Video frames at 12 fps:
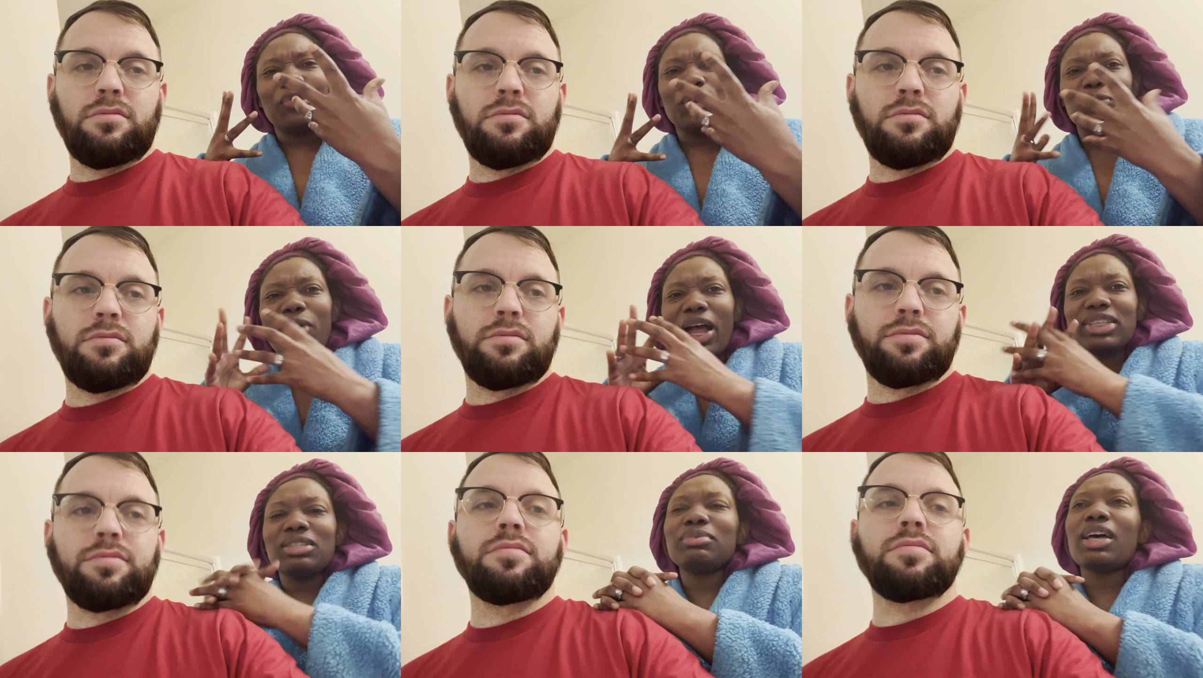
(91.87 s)
Speaker 1: feel
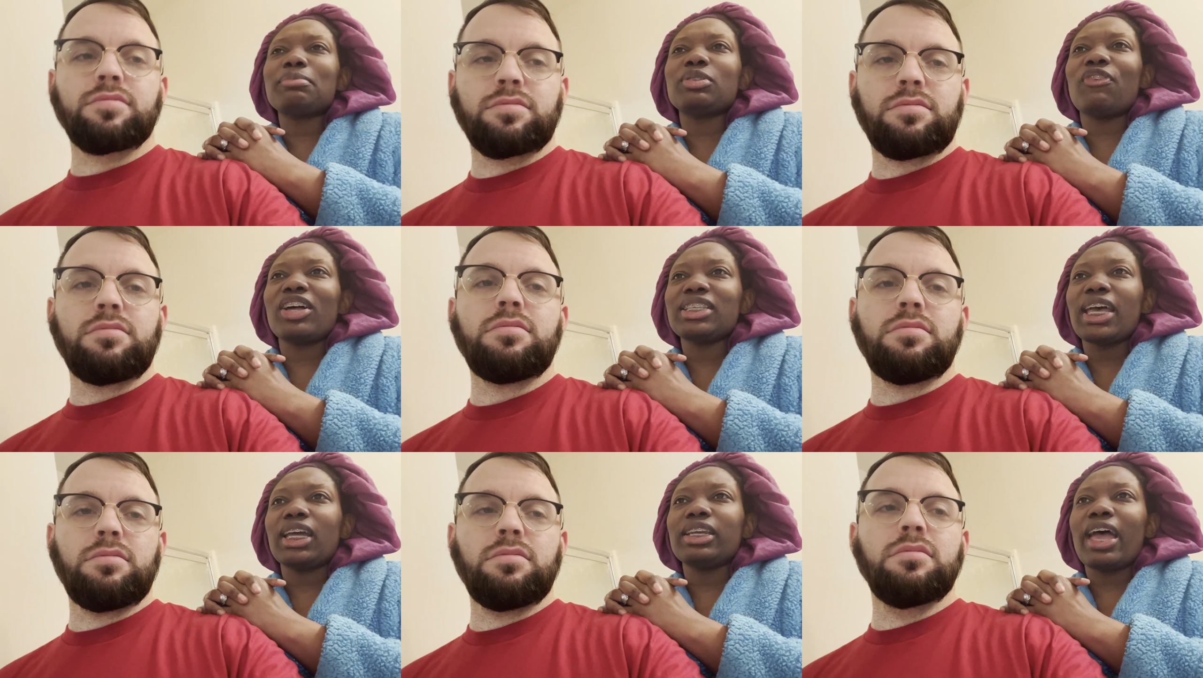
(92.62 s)
right. Sometimes if I
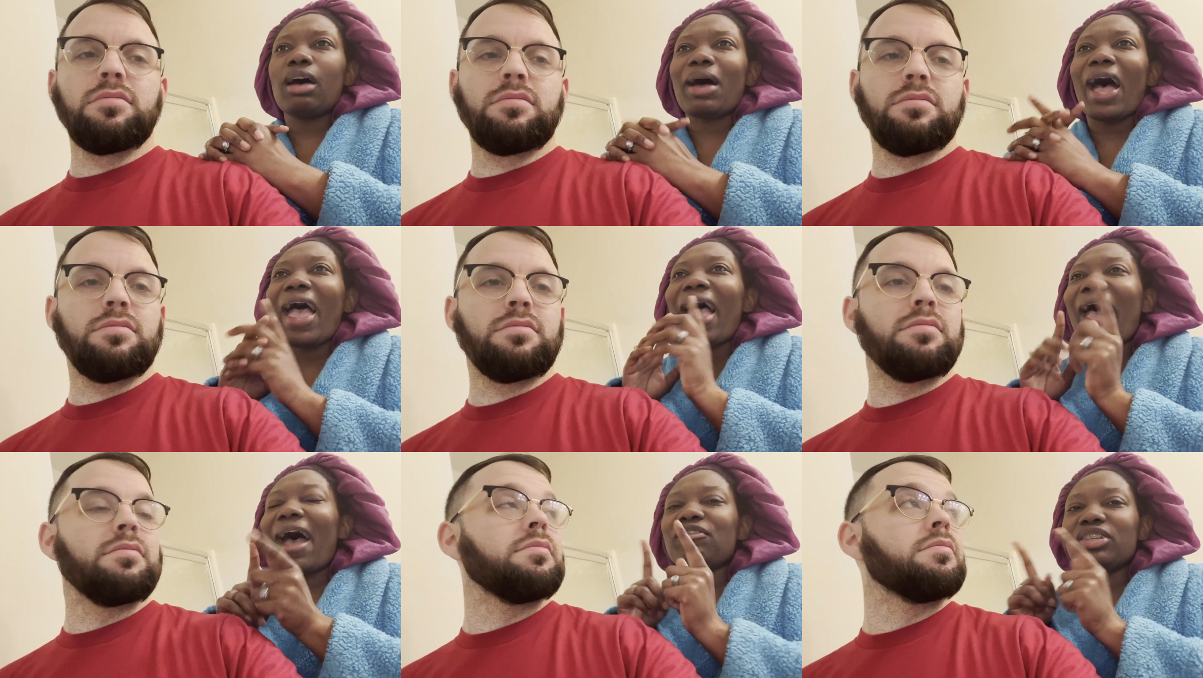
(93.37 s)
take a nap, I
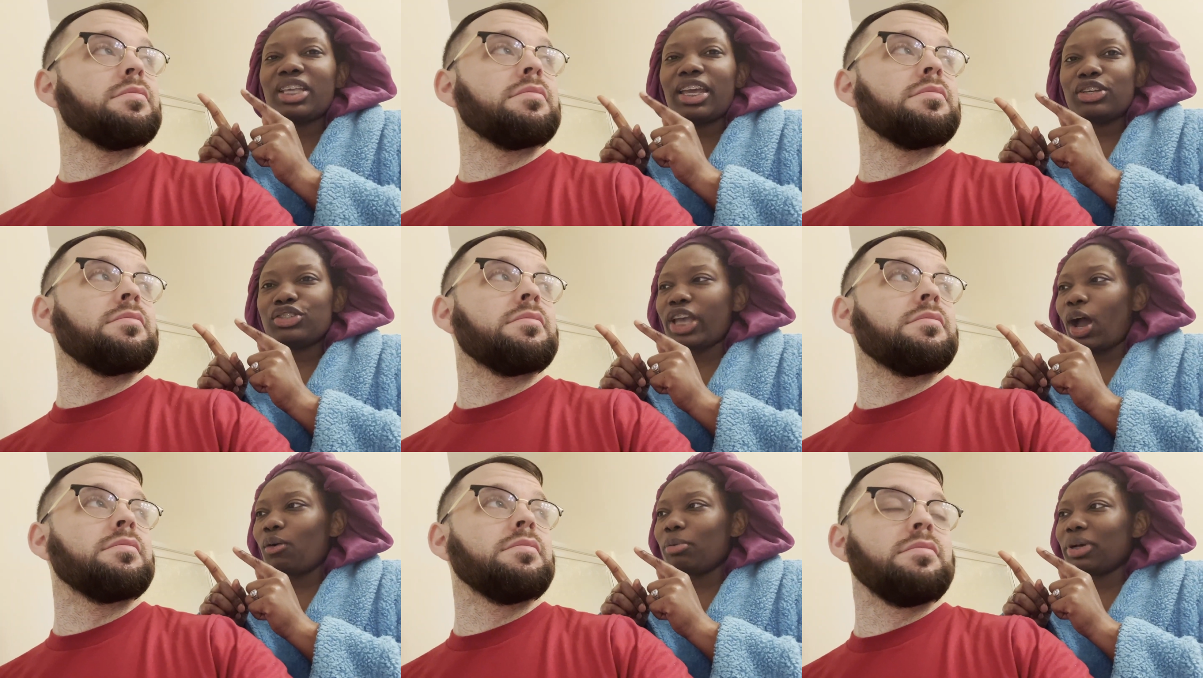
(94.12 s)
have to take a
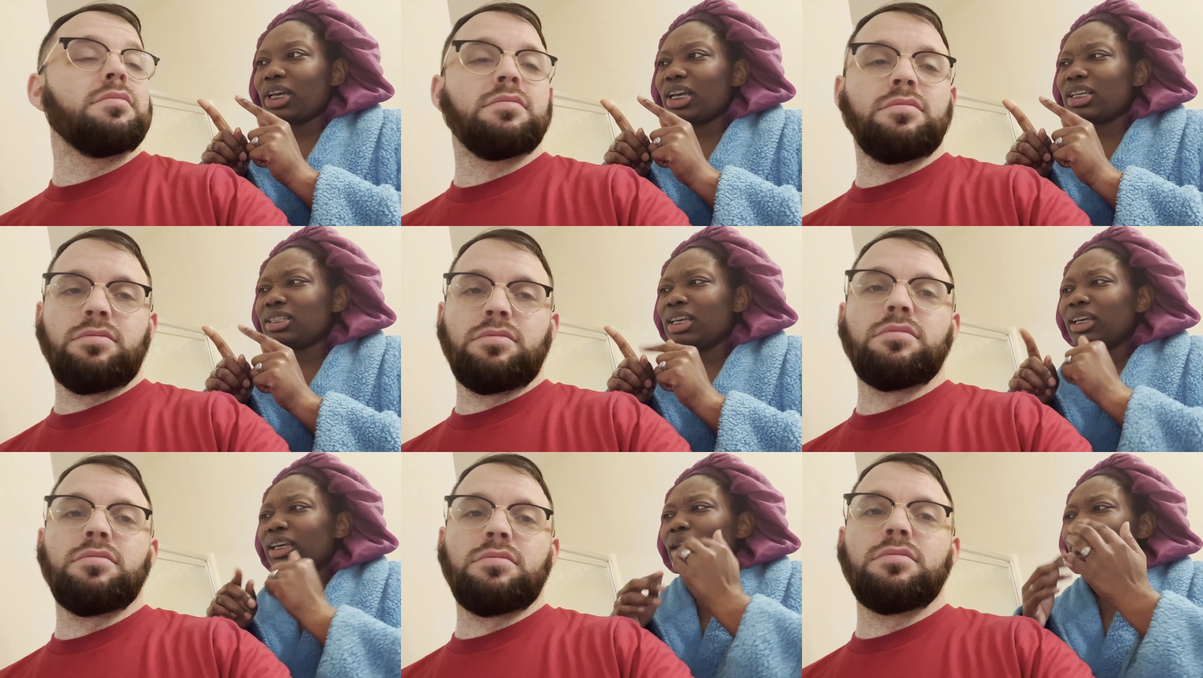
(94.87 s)
shower because
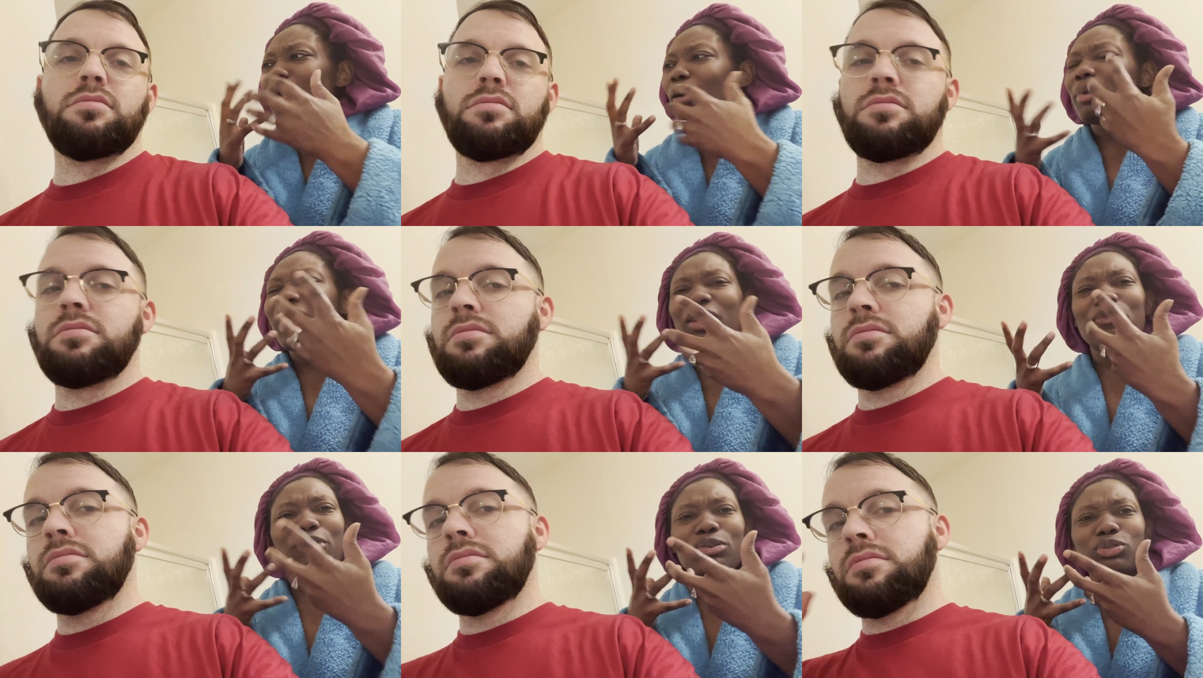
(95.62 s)
mm-hmm. my body
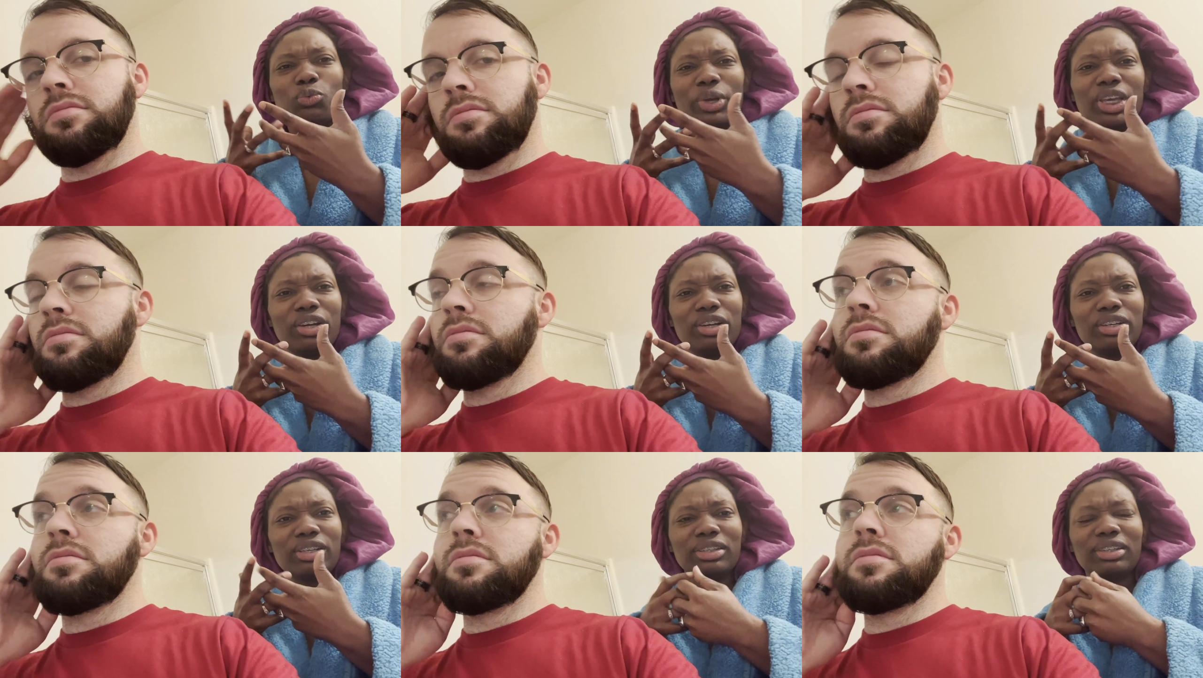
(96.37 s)
feels
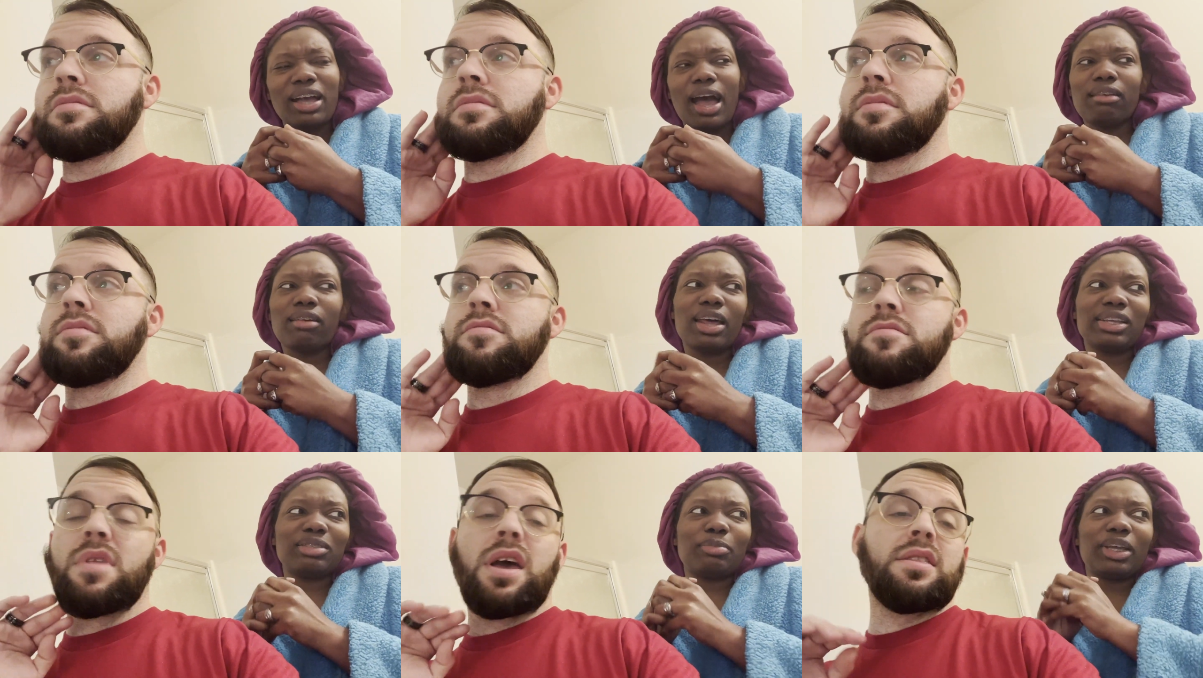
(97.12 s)
weird. I don't know how to
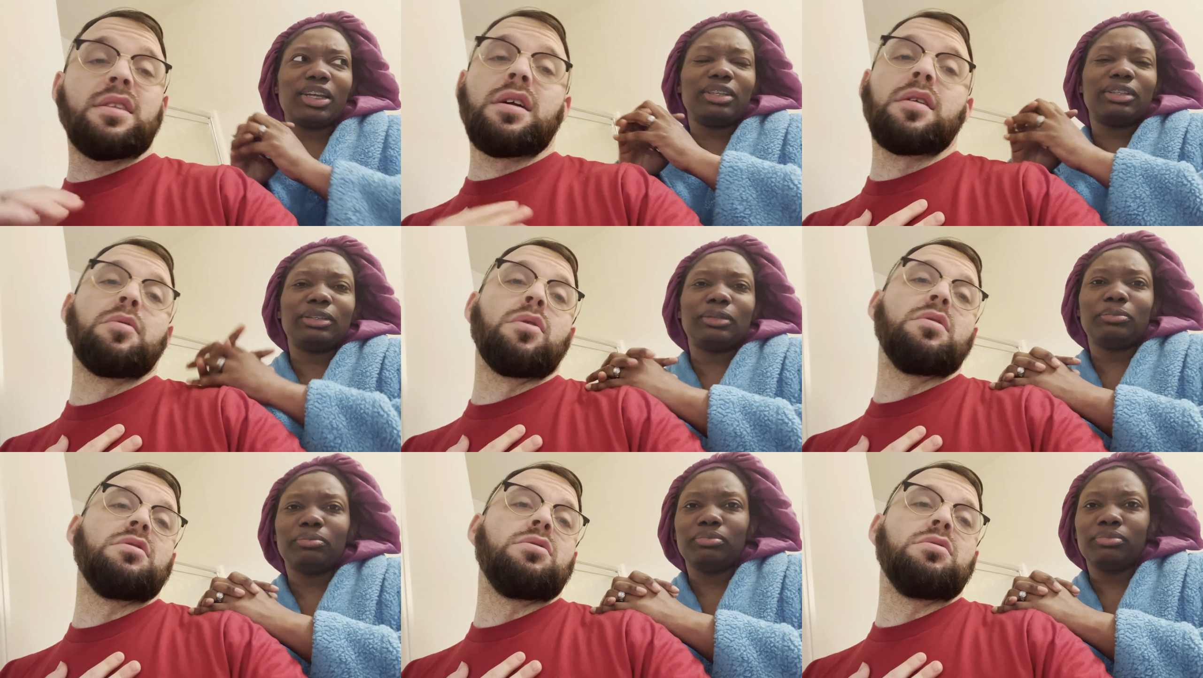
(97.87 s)
explain. I think I'm
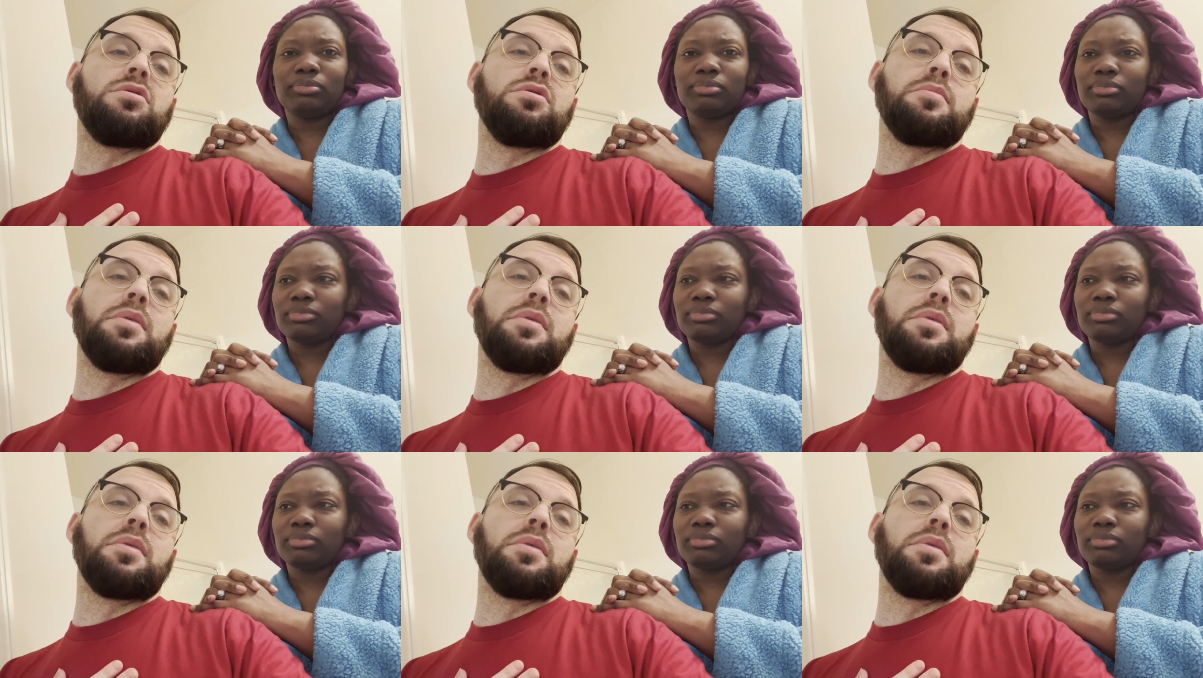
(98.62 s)
going to too,